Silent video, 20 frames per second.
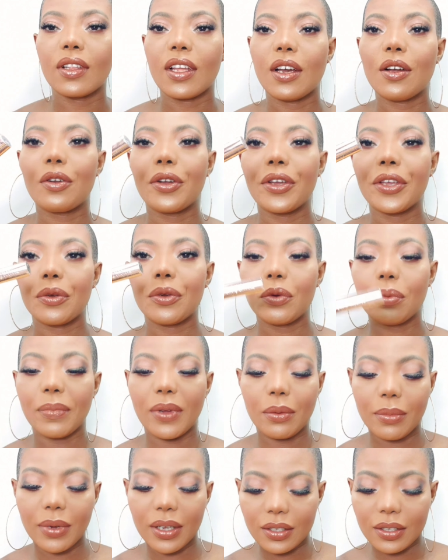Now going in with
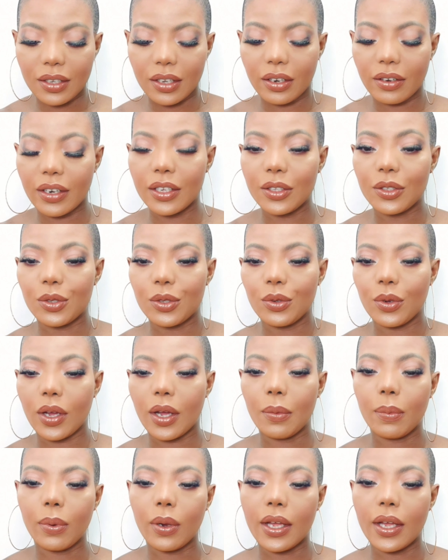my mascara to
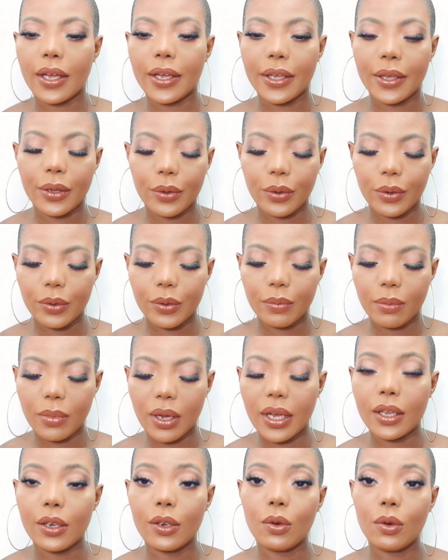apply on
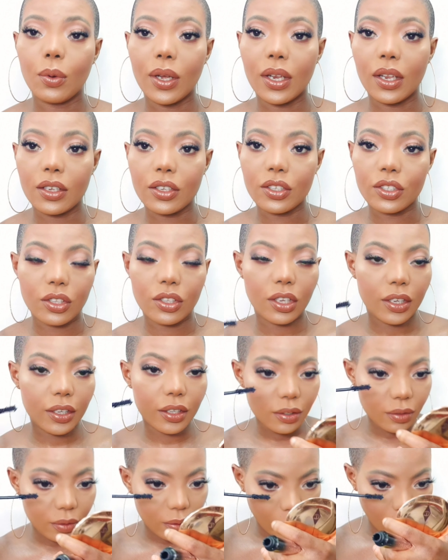my lower lash line.